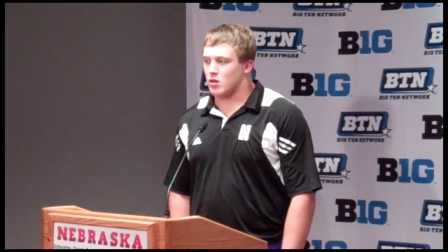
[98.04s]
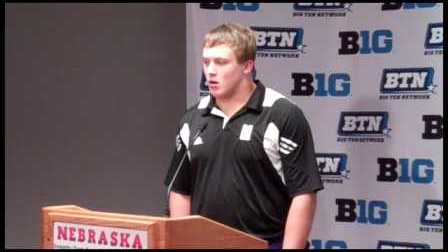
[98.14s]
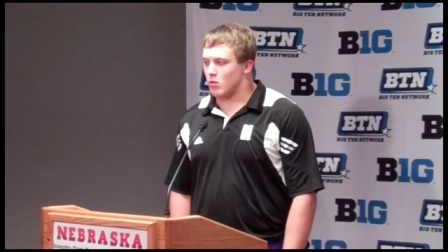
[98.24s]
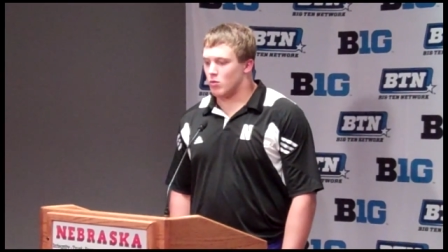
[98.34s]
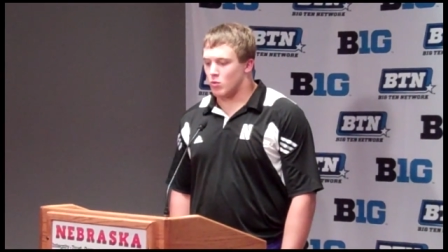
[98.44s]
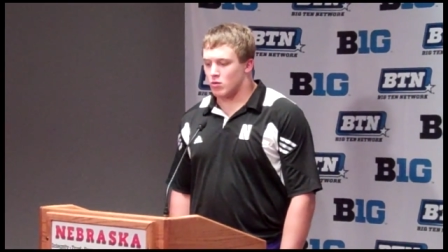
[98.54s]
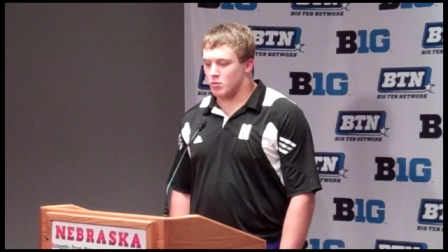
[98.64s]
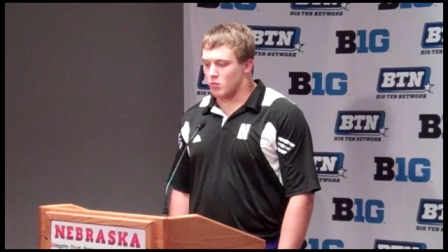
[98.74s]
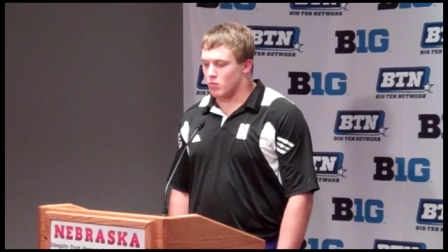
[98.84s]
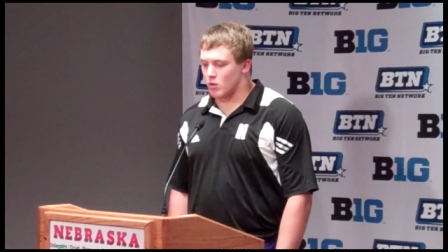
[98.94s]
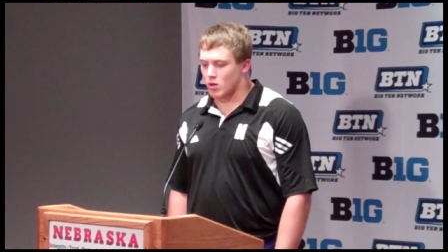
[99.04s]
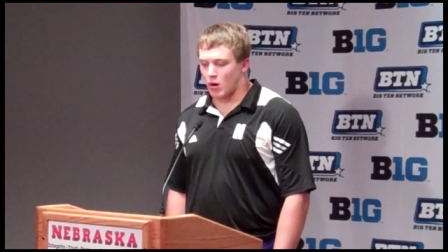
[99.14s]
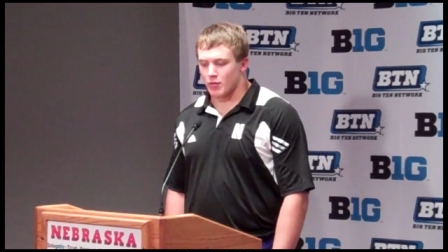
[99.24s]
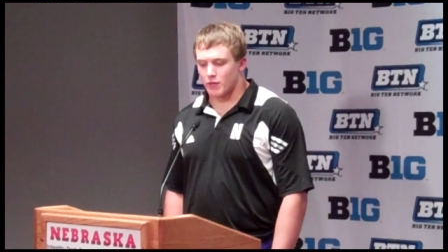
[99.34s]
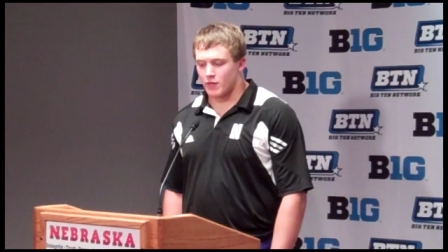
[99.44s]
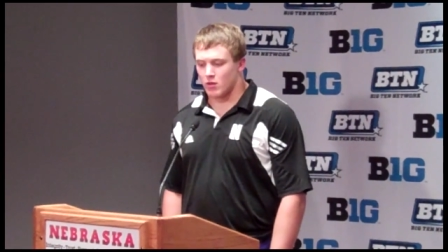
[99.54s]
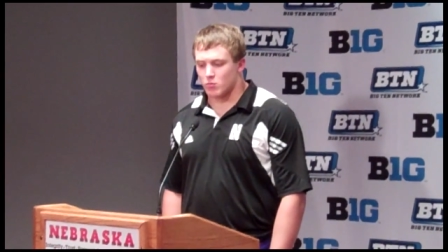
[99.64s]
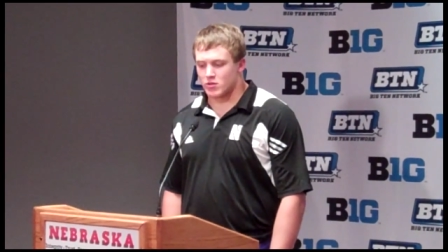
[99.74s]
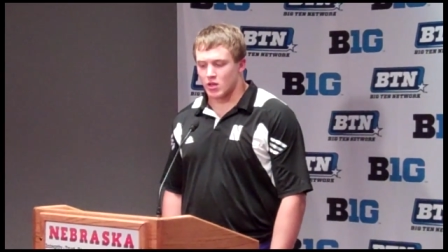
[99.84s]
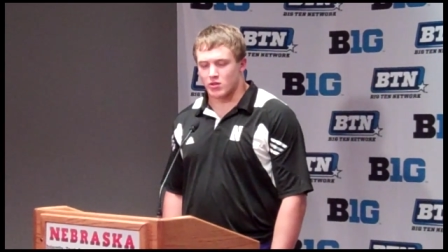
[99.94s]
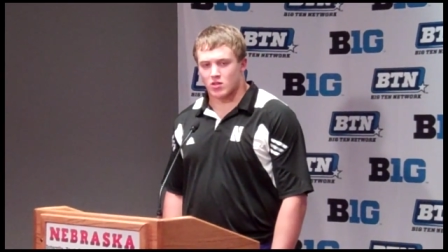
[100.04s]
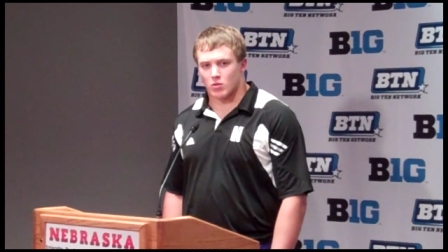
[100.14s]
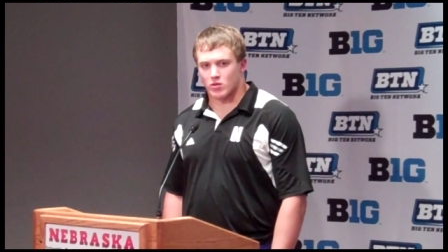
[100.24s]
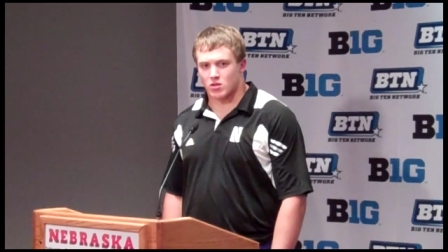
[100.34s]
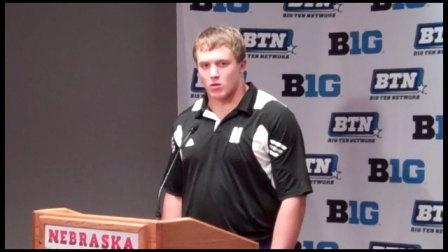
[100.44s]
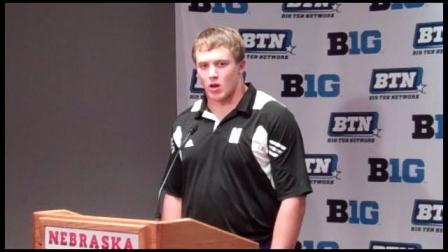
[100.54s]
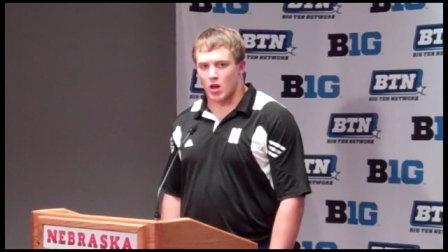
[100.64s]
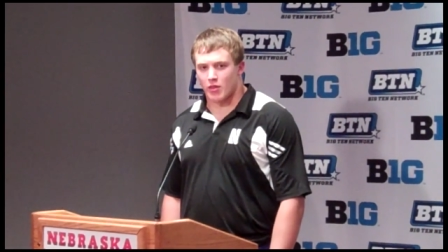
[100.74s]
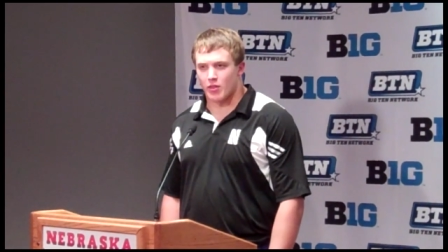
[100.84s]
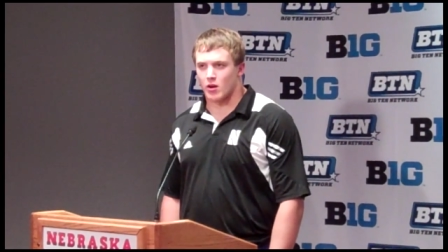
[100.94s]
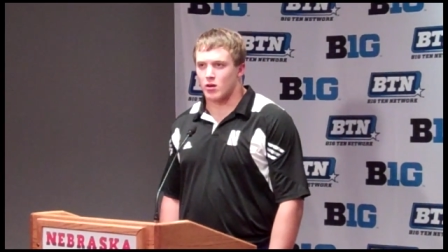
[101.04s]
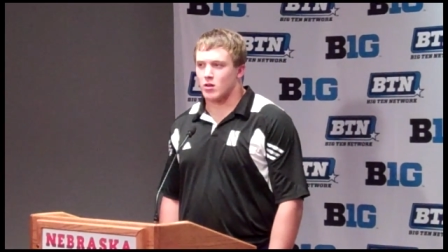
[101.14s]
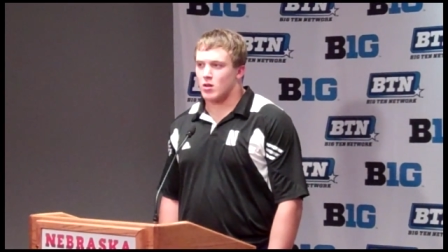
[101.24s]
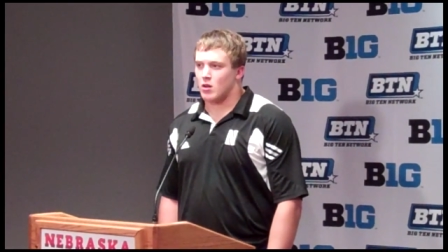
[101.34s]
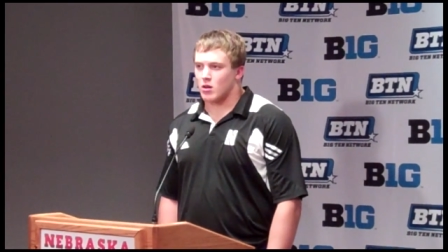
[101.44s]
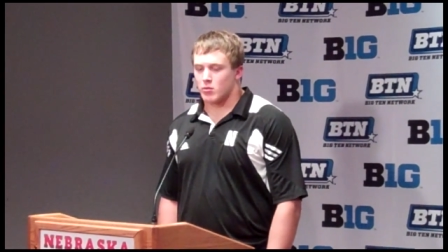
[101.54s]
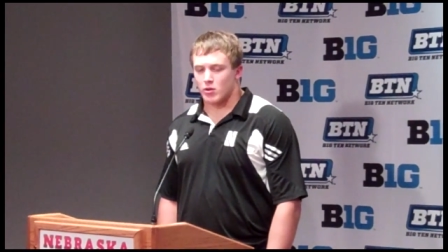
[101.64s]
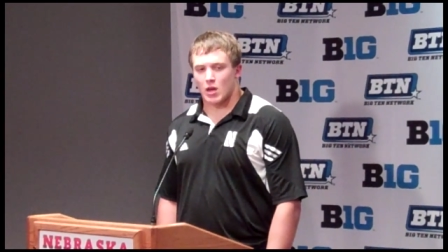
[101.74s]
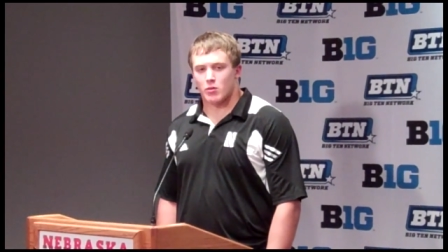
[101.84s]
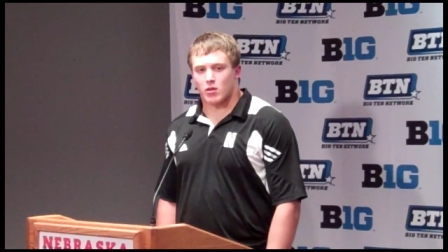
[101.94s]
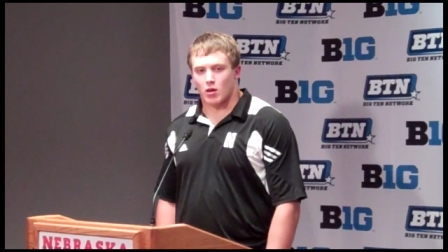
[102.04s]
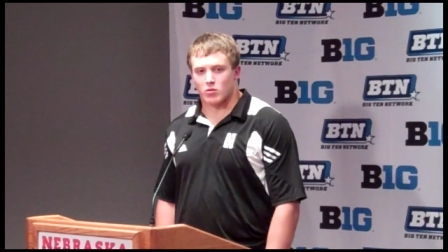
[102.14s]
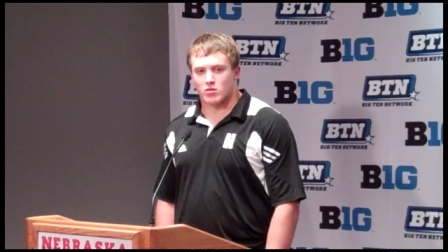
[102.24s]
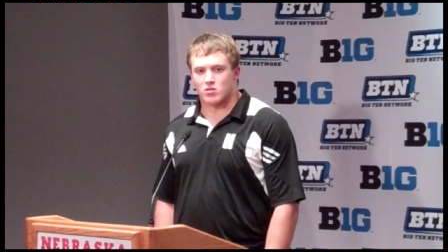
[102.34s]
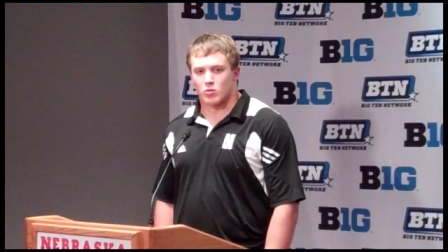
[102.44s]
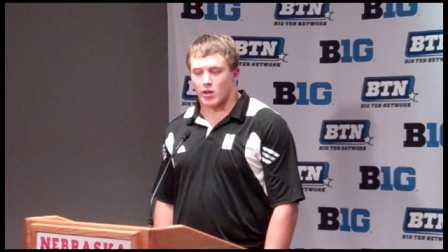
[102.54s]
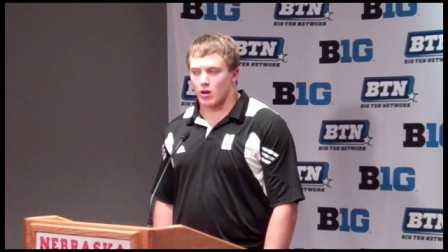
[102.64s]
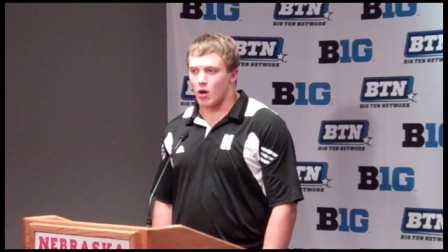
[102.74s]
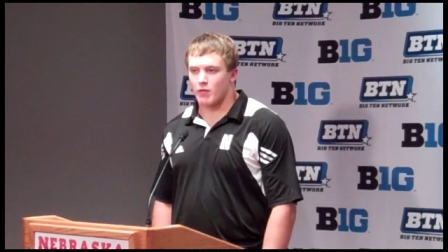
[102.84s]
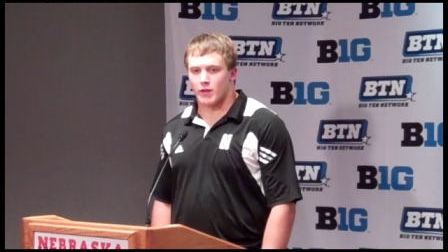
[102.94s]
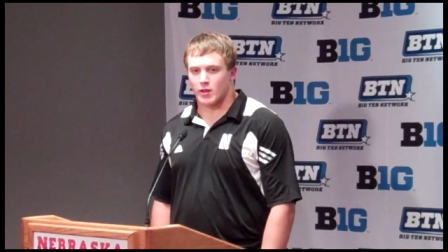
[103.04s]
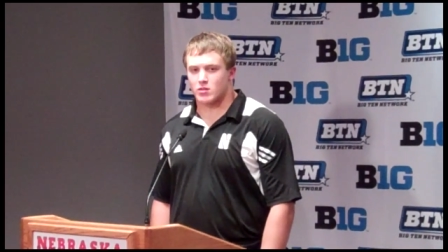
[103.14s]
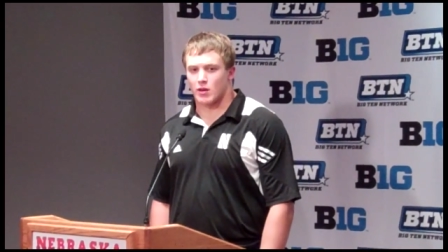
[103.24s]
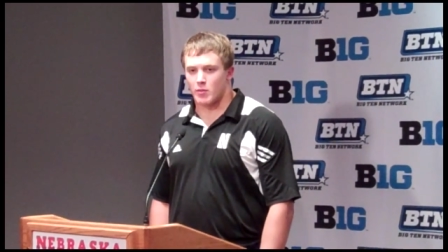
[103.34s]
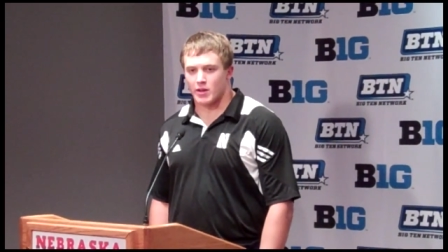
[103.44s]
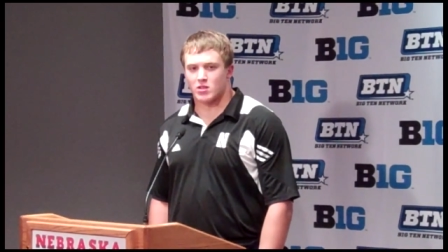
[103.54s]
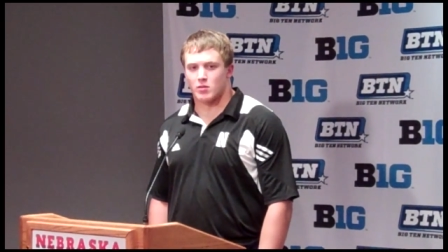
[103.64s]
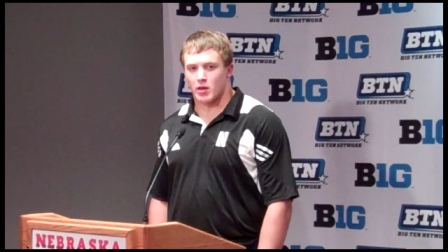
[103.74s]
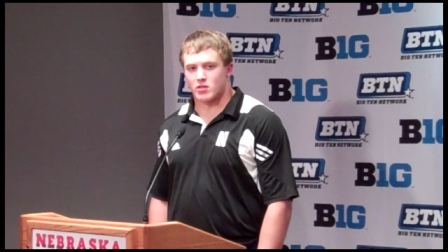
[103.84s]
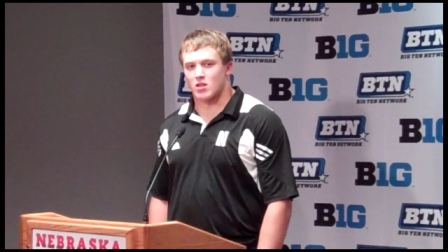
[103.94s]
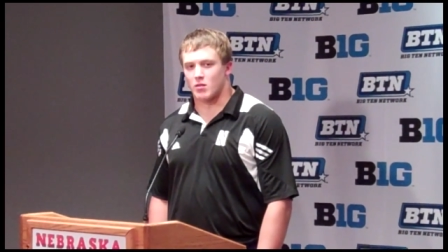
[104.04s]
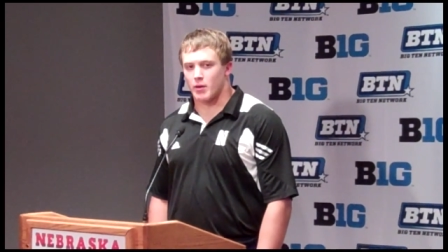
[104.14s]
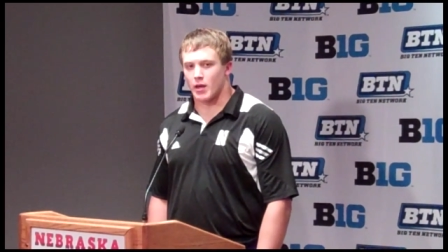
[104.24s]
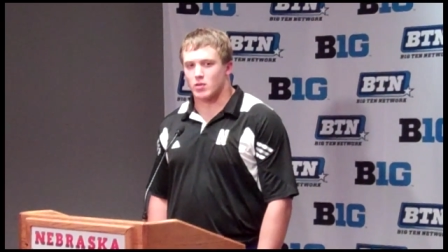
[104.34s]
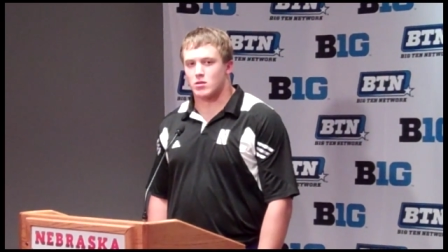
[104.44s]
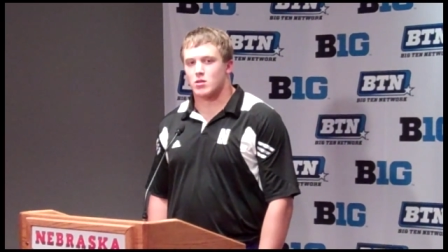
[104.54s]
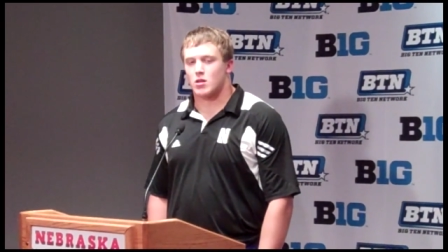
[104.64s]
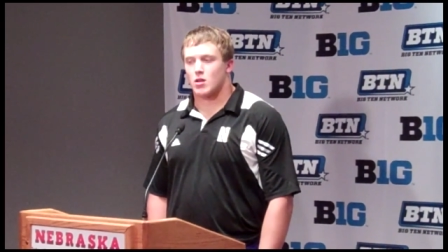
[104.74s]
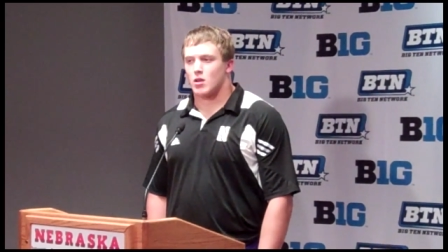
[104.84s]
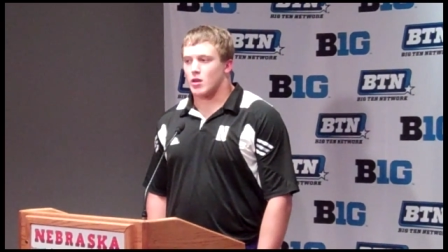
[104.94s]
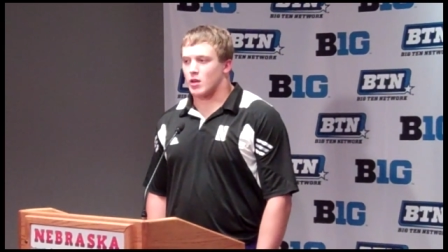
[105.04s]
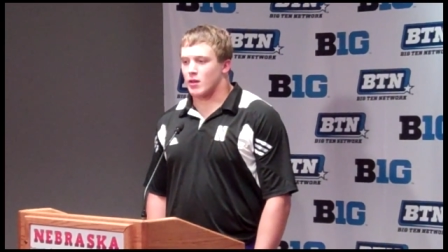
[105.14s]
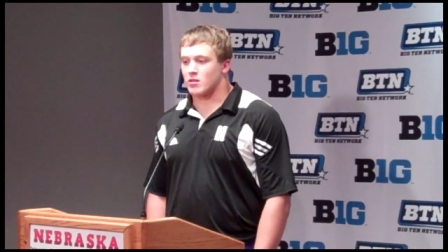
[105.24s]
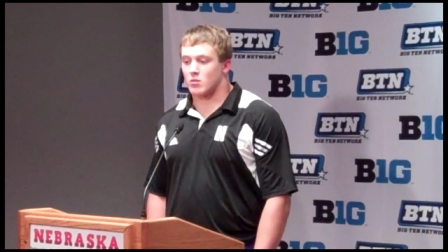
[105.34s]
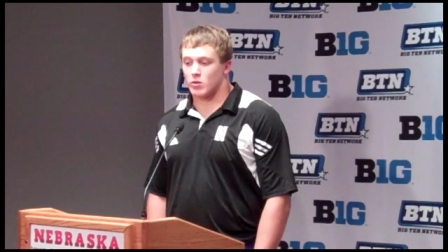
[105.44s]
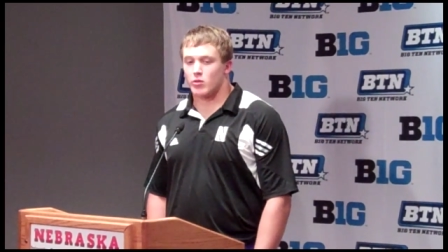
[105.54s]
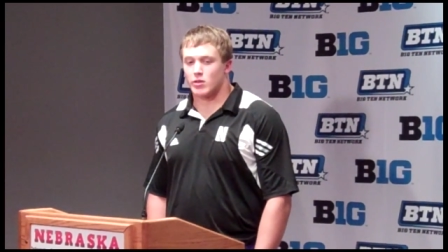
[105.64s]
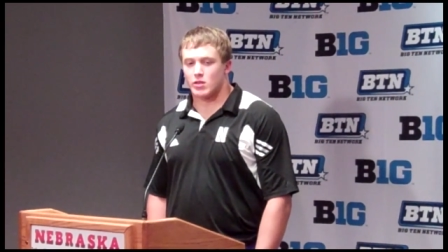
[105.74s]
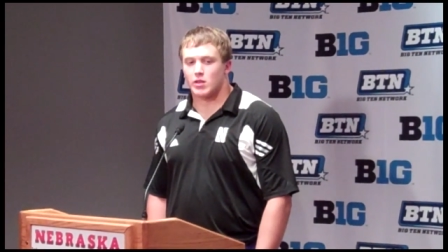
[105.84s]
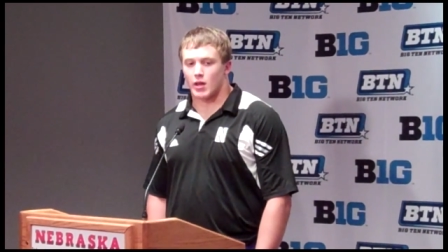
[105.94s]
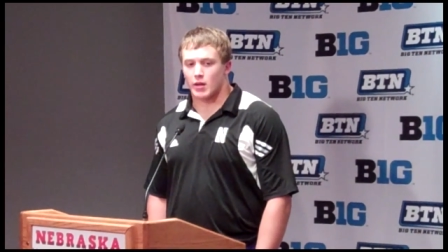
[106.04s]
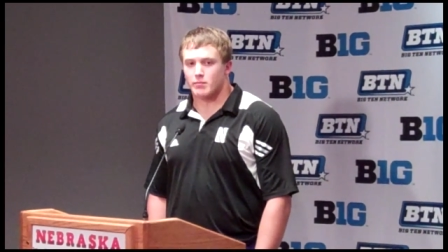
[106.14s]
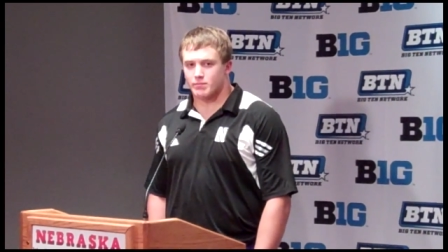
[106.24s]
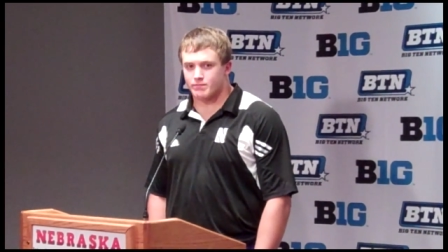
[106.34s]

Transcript: You know, we'll, we'll, we'll come off the field, we'll tell each other what's going on out there, communicate with the coaches, and we'll get along. Everybody's going to be on the same page. And that's something we really did today.